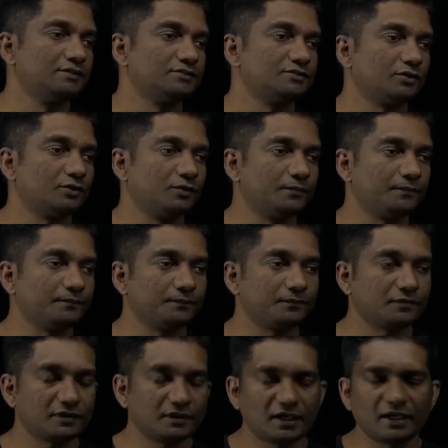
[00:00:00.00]
So,
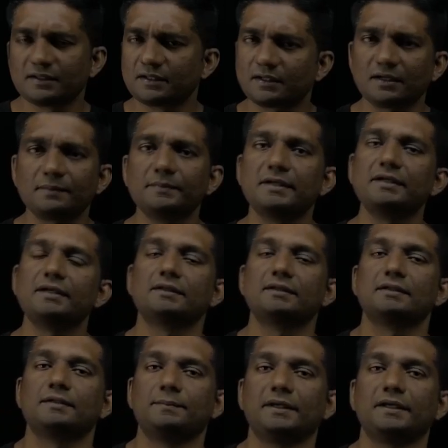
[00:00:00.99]
and there are many
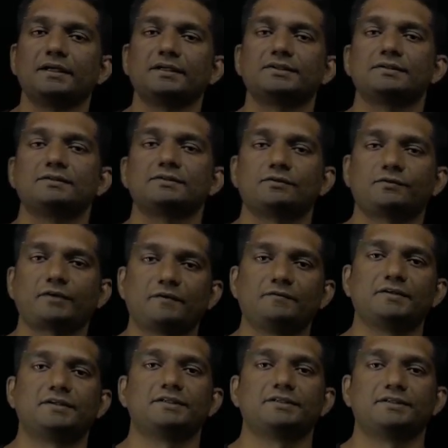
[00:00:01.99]
other applications of
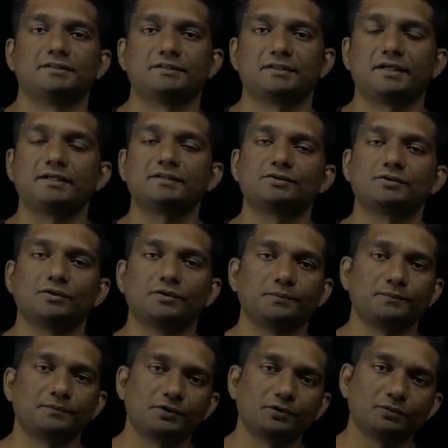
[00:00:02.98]
cavitation, right? So,
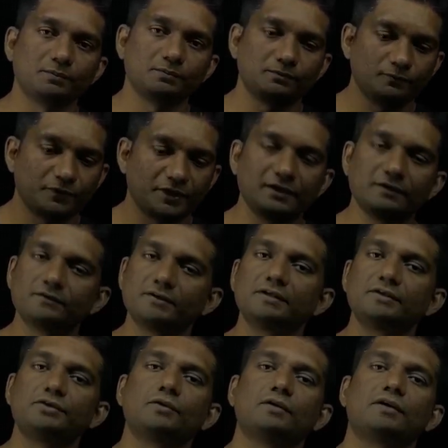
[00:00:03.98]

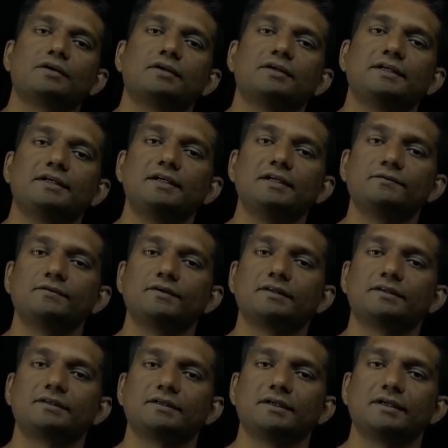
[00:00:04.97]
whenever you are dealing
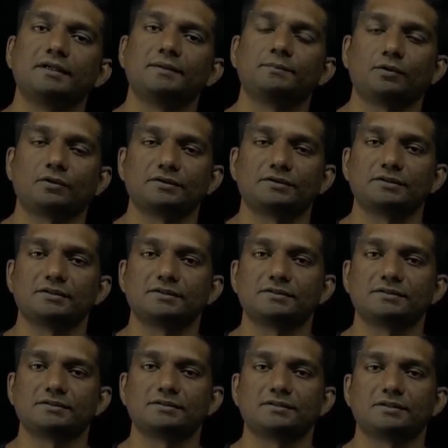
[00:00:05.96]
with any
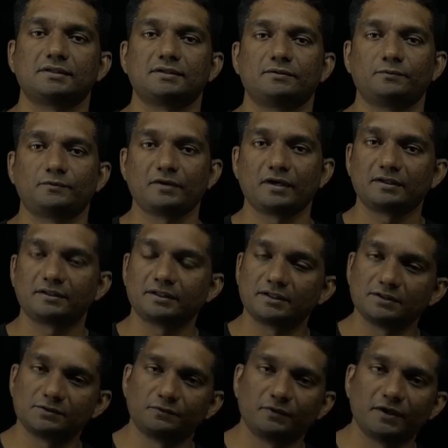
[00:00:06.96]
process where there
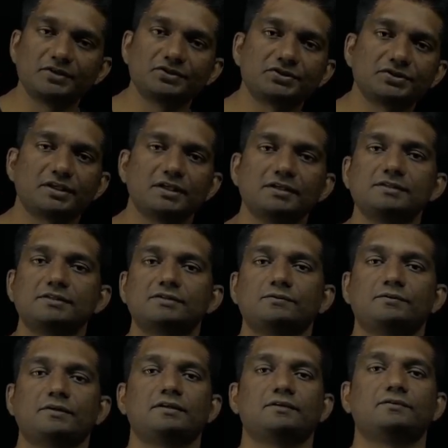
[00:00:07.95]
is phase change,
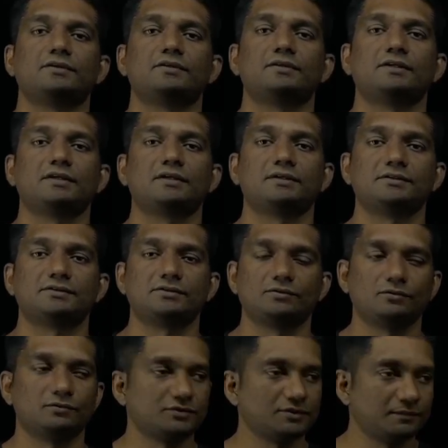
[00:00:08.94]
whenever there is,
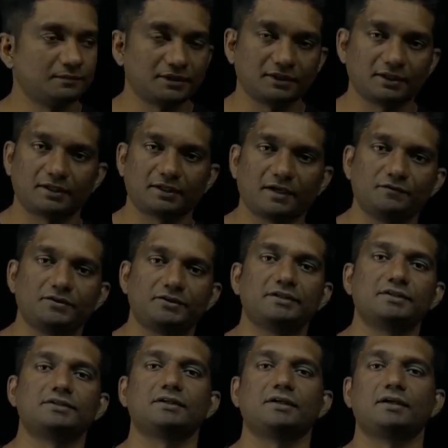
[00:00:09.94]
something like
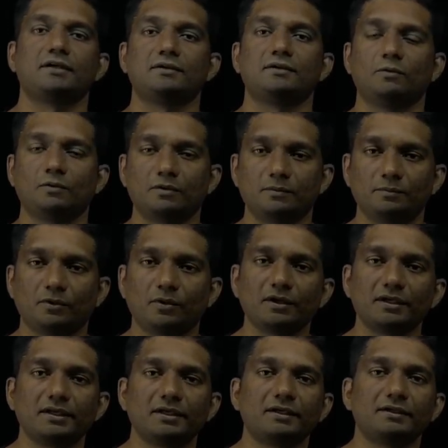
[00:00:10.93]
cavitation or
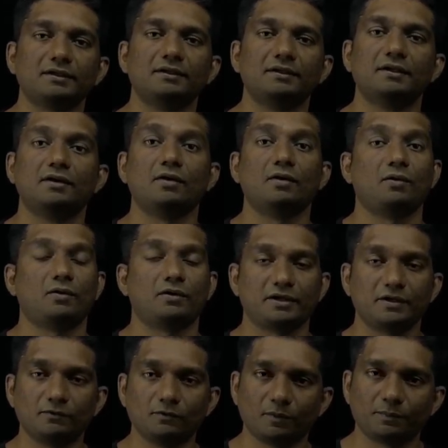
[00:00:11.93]
boiling or
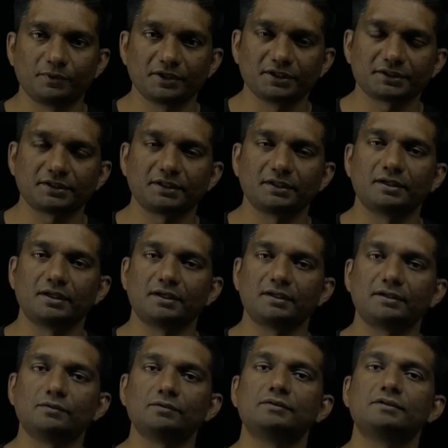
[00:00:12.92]
evaporation
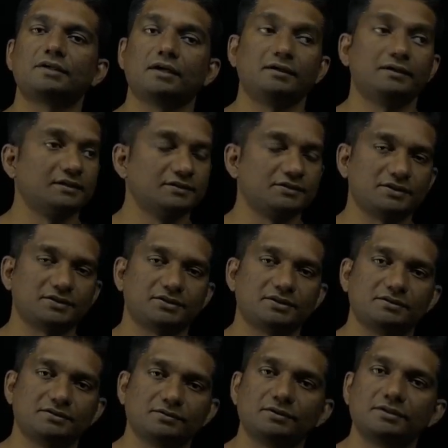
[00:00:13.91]
and,
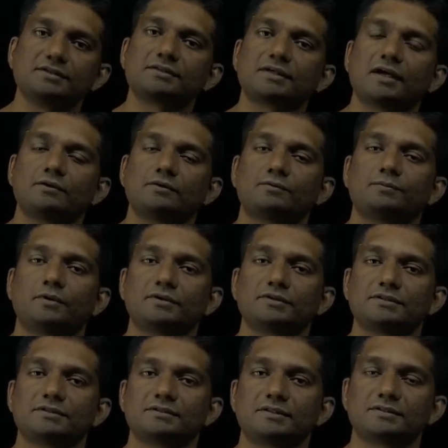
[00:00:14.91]
condensation. So, these kind of
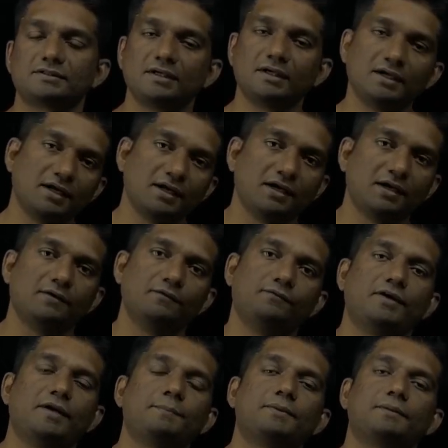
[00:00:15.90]
processes,
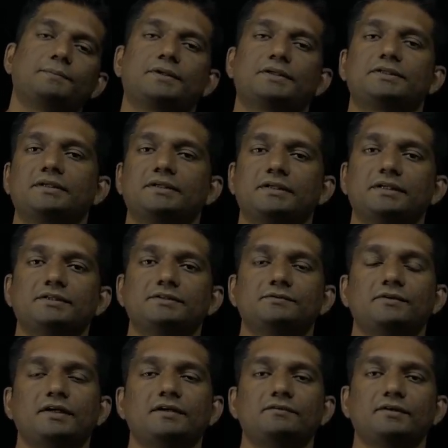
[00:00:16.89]
vapor pressure is
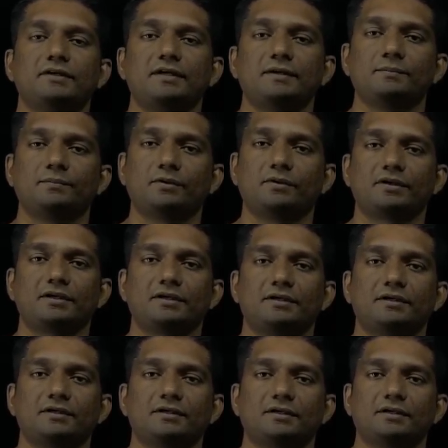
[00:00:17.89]
very, very
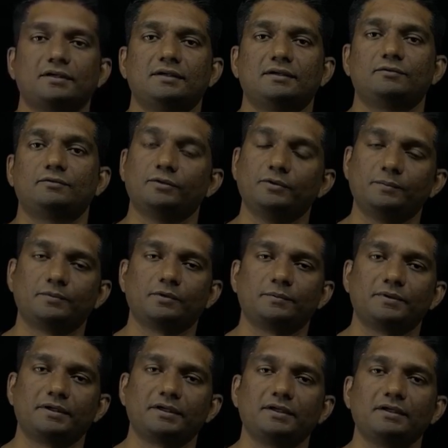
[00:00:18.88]
important fluid
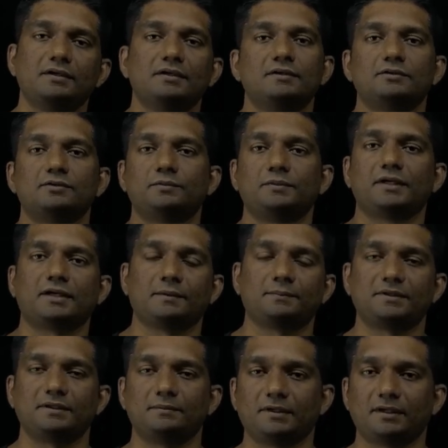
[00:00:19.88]
property to be
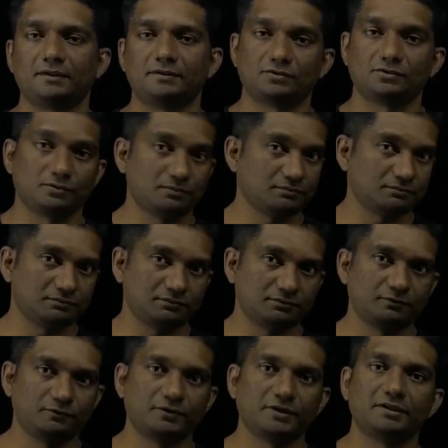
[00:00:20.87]
kept in mind. So,
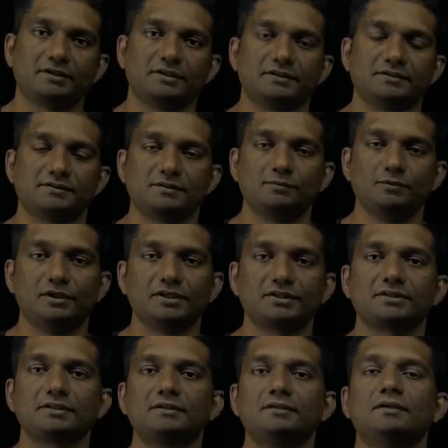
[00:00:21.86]
whether it is
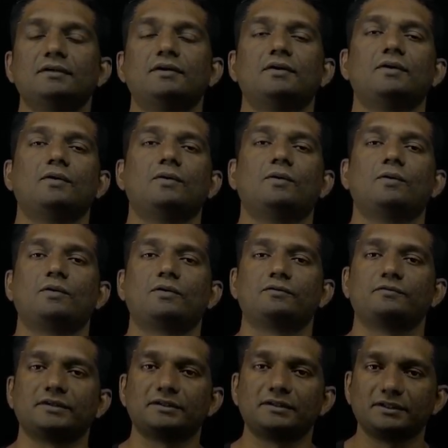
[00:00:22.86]
simulation or
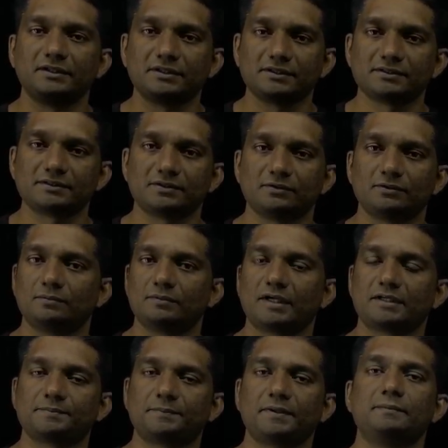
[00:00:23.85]
whether it is,
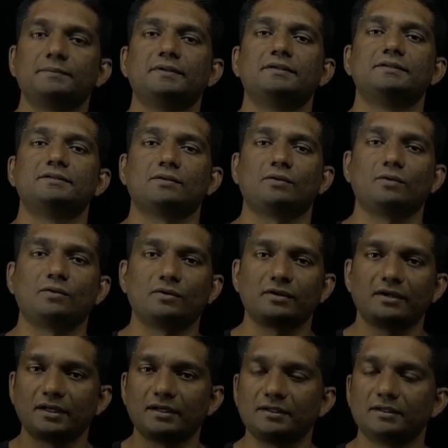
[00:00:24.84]
experiment
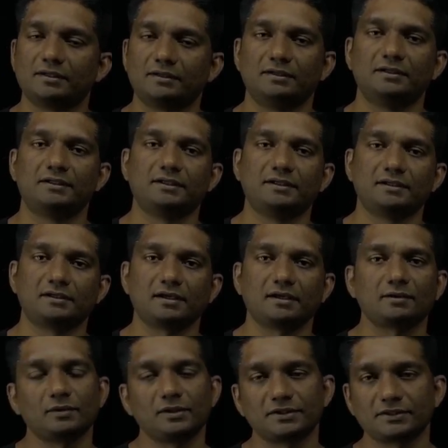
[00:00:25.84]
or any analytical
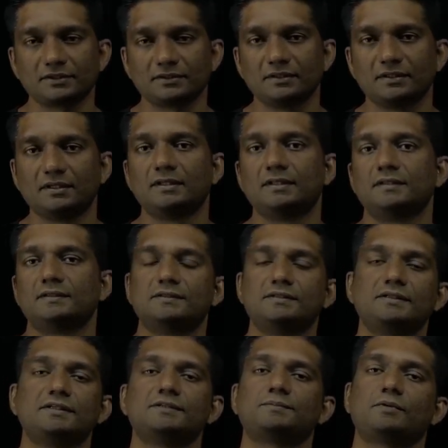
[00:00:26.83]
calculation,
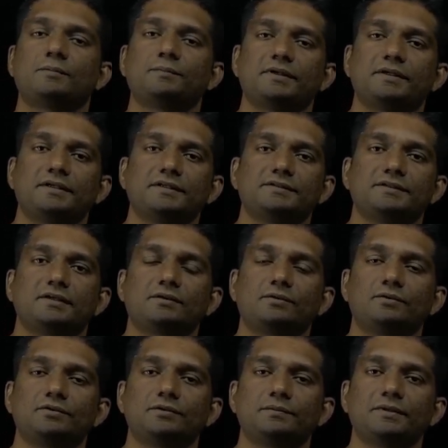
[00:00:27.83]
these properties are
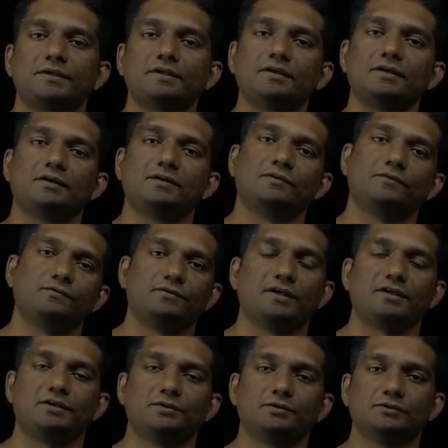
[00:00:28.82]
going to be
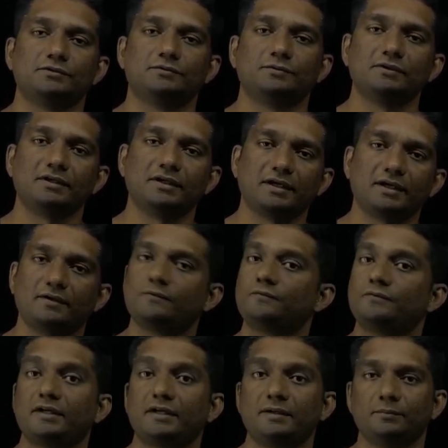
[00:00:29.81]
very useful and
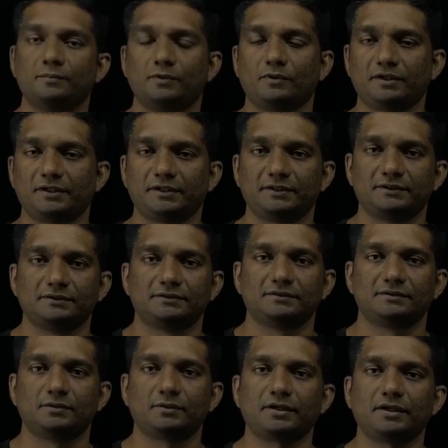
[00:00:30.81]
very important.
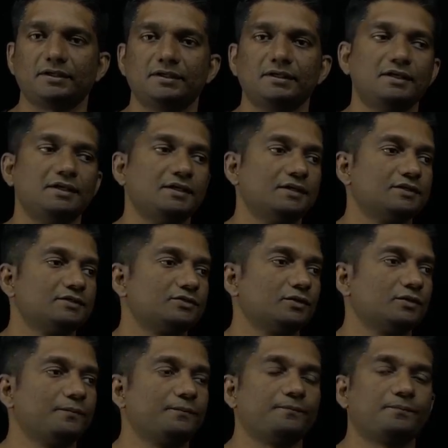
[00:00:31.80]
Okay,
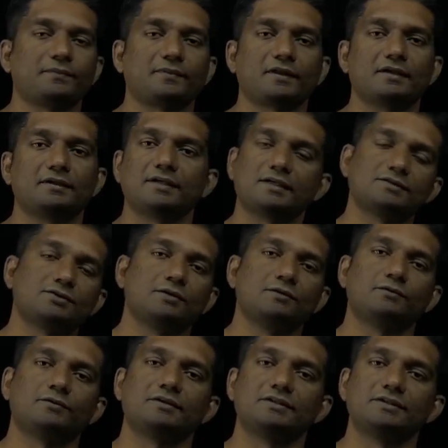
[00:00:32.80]
so that's all
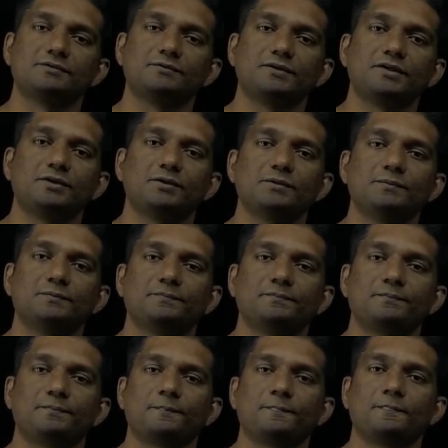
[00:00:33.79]
for this video.
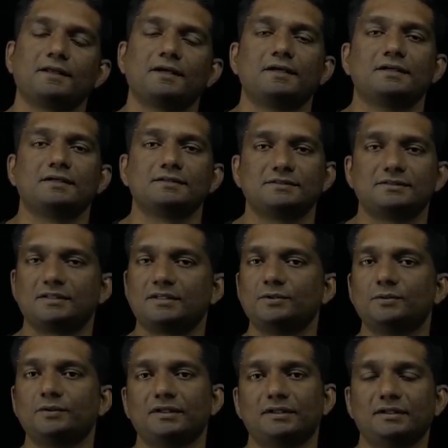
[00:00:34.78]
See
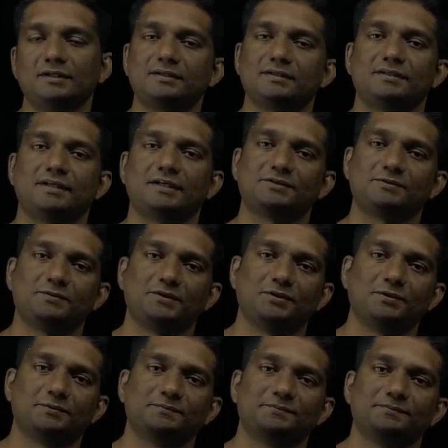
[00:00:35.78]
you in the next video.